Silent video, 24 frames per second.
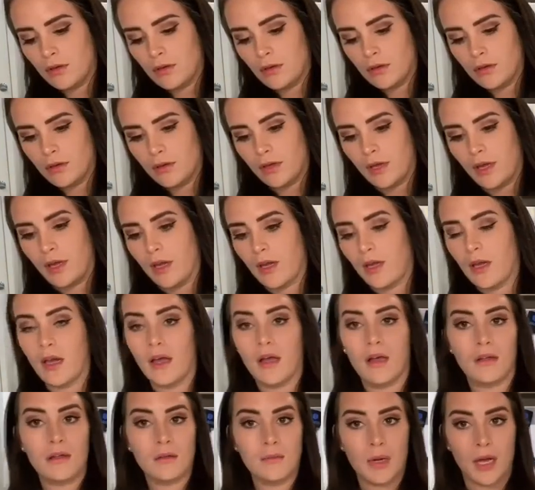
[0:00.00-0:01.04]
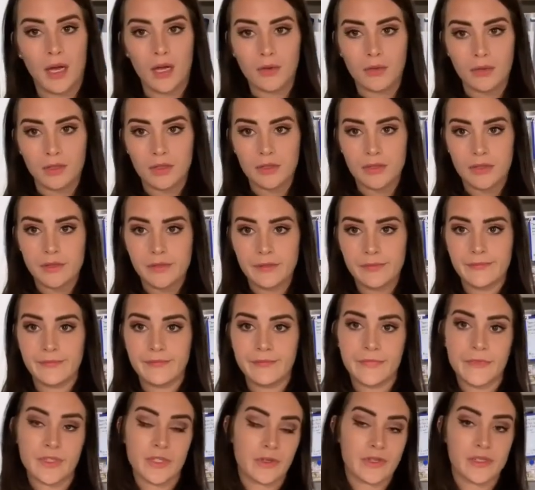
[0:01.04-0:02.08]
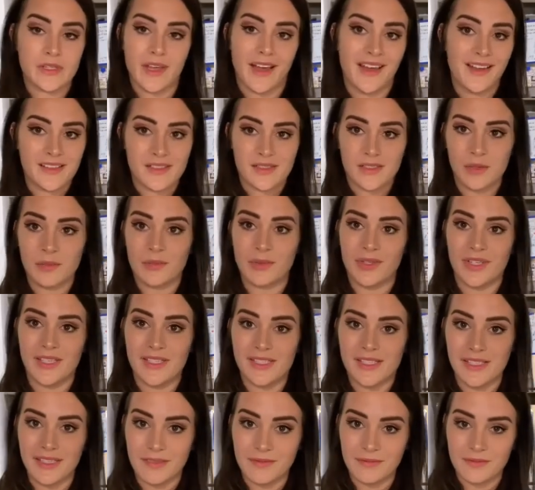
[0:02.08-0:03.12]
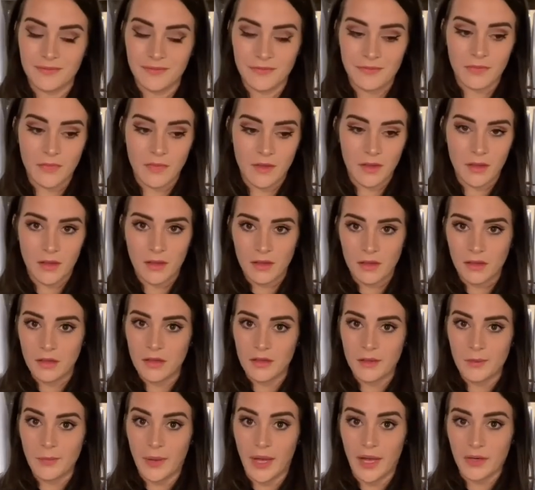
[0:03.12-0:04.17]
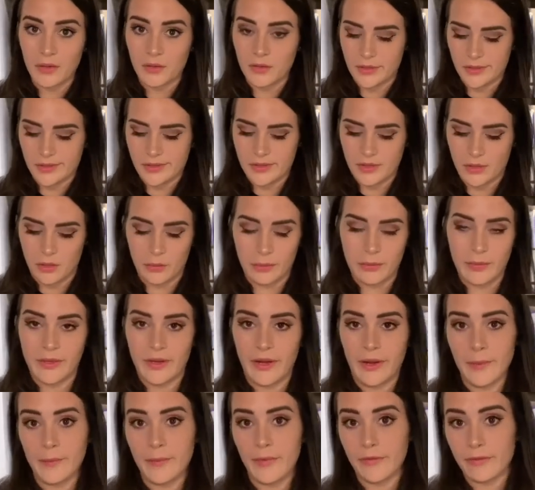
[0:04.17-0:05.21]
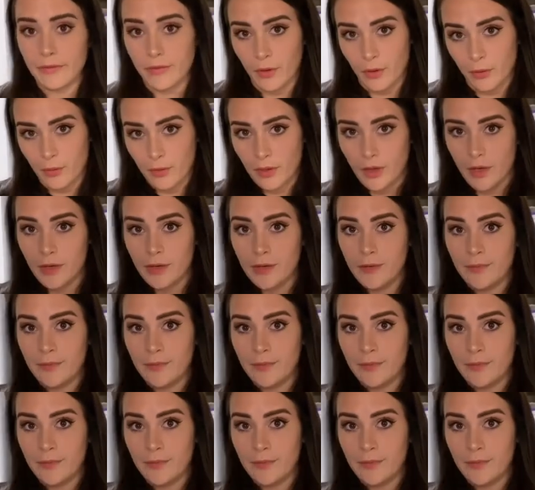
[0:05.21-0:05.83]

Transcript: Okay, I held it backwards, so it's not super easy backwards to open it, but forward,